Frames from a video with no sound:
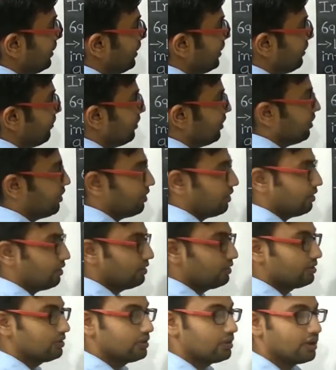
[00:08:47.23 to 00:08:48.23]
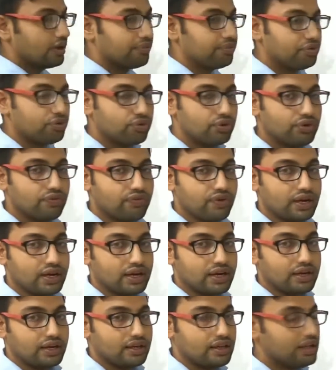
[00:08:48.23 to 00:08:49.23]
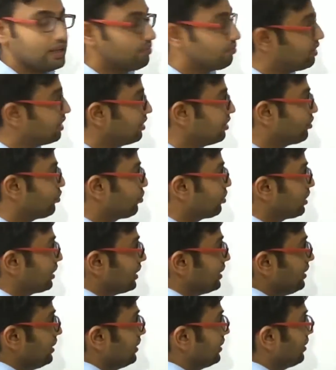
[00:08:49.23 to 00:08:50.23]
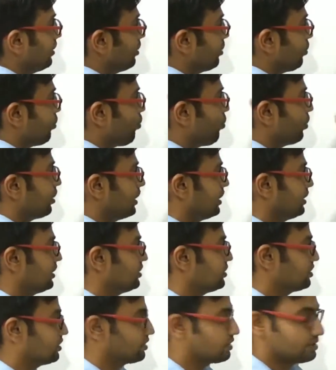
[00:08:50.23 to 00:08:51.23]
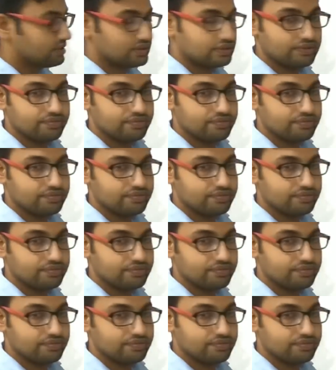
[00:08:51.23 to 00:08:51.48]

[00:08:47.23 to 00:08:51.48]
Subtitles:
11 up to infinite, but only odd integers.